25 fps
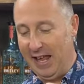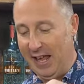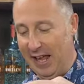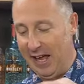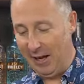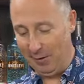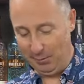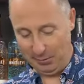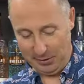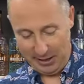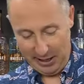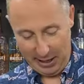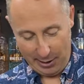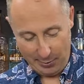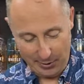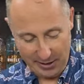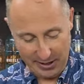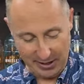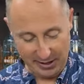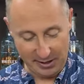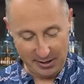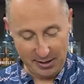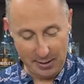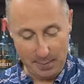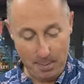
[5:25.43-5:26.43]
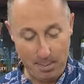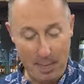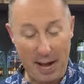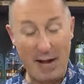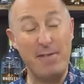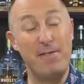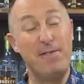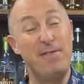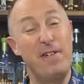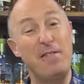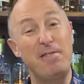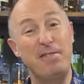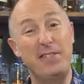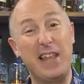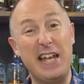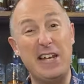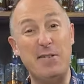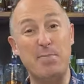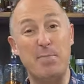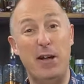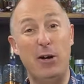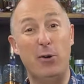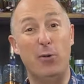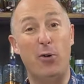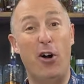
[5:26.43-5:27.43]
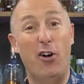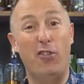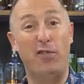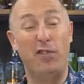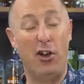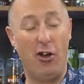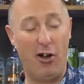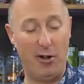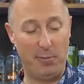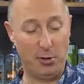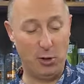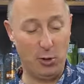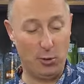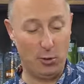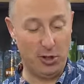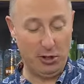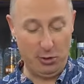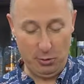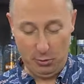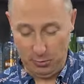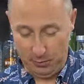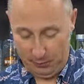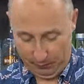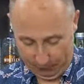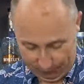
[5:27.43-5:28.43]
I'm going about 15 mil of lime cordial.